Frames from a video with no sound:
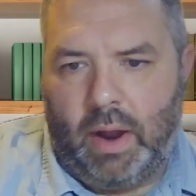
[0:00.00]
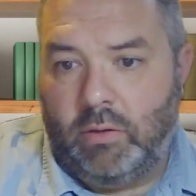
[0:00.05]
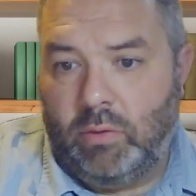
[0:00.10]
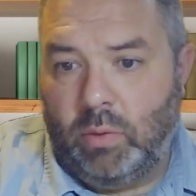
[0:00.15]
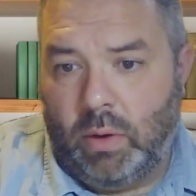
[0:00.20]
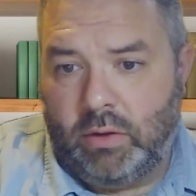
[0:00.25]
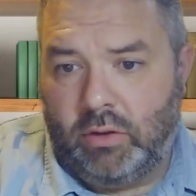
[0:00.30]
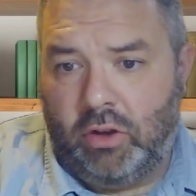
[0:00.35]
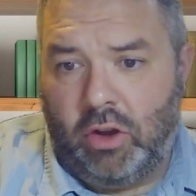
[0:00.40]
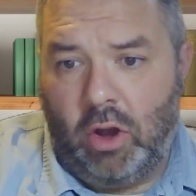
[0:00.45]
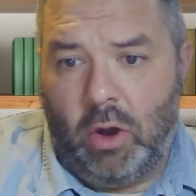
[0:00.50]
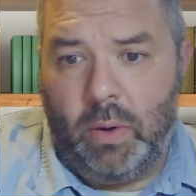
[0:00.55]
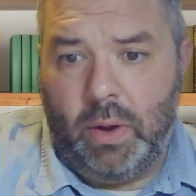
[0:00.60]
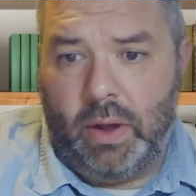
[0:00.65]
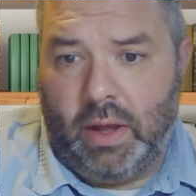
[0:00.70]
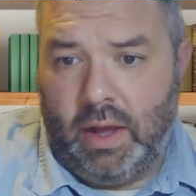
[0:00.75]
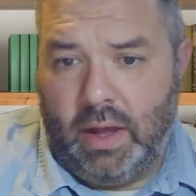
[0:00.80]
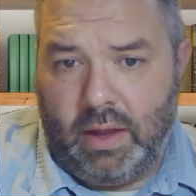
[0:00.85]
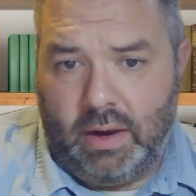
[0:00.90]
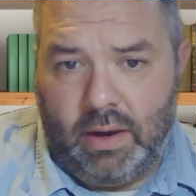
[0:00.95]
So what's
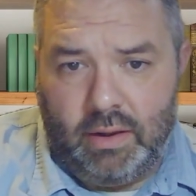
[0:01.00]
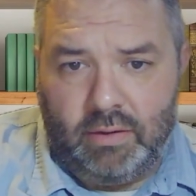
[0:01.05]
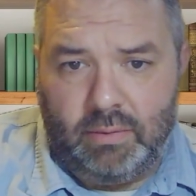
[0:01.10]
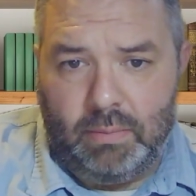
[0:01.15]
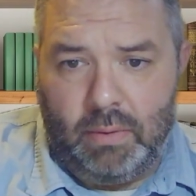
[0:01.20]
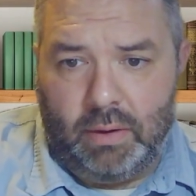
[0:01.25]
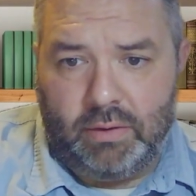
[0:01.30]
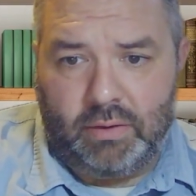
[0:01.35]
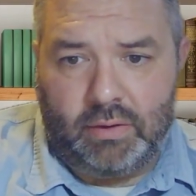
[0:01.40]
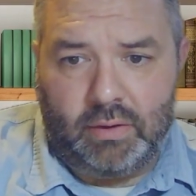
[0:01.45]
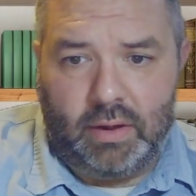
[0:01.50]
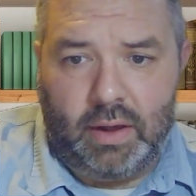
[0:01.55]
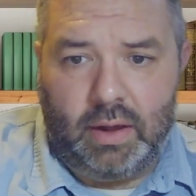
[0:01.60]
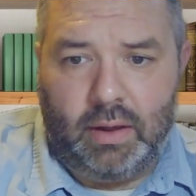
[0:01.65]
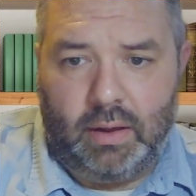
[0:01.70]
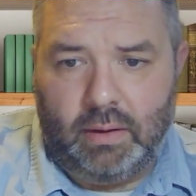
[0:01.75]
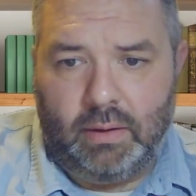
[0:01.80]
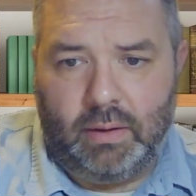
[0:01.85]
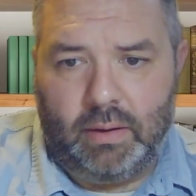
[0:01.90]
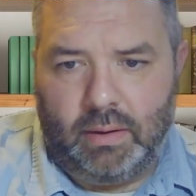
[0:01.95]
going in is
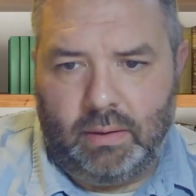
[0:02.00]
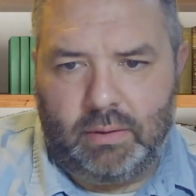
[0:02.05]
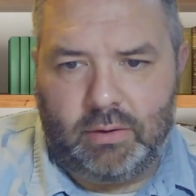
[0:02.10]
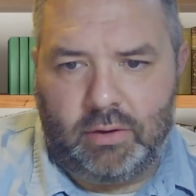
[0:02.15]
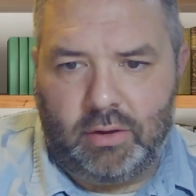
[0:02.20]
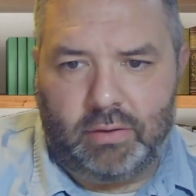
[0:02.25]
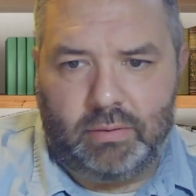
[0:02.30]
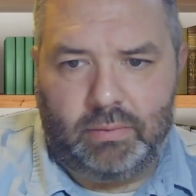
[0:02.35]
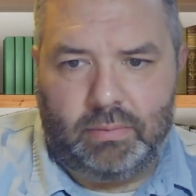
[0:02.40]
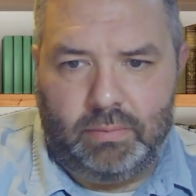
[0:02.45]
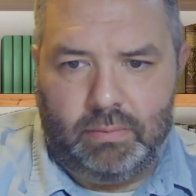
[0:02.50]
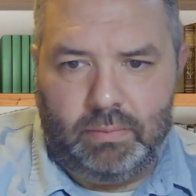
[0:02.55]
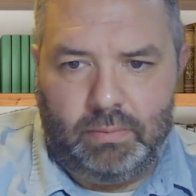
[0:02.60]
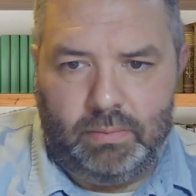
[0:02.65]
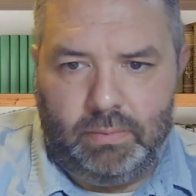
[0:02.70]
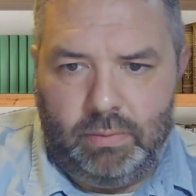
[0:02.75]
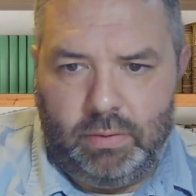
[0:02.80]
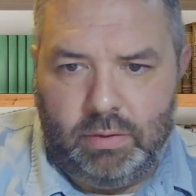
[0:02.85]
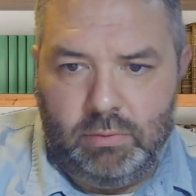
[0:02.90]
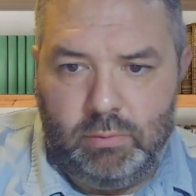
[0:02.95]
mostly just
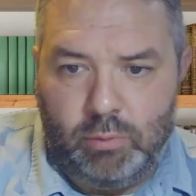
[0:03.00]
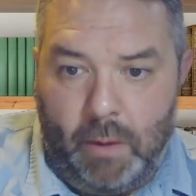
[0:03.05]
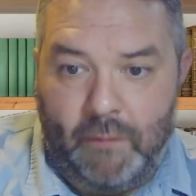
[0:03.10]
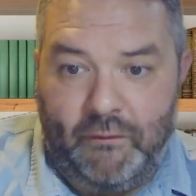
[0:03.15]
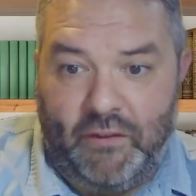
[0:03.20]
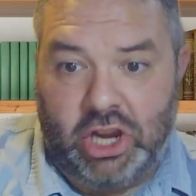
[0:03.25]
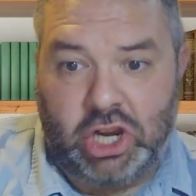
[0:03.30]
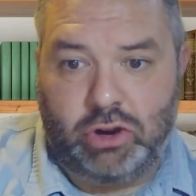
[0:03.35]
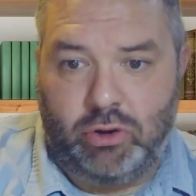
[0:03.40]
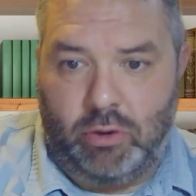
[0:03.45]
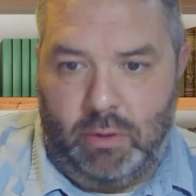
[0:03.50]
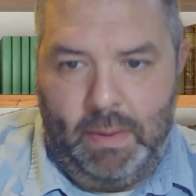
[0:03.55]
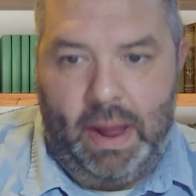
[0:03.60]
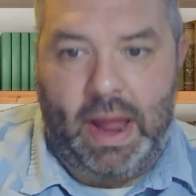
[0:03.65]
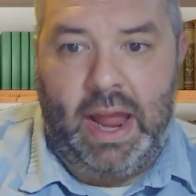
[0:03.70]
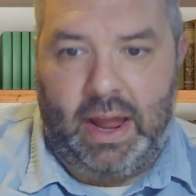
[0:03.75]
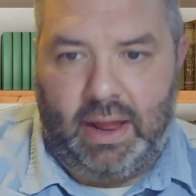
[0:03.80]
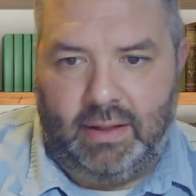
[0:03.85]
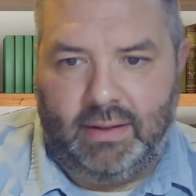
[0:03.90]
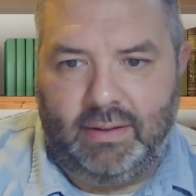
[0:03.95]
fish
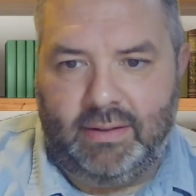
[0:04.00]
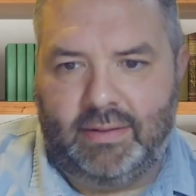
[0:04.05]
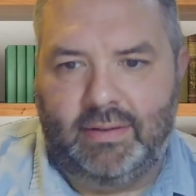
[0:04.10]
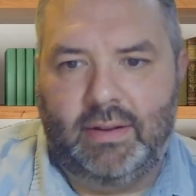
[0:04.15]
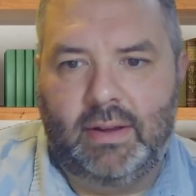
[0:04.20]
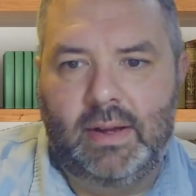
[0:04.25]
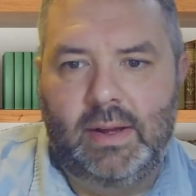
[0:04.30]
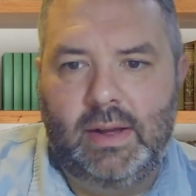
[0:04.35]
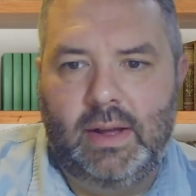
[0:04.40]
remains.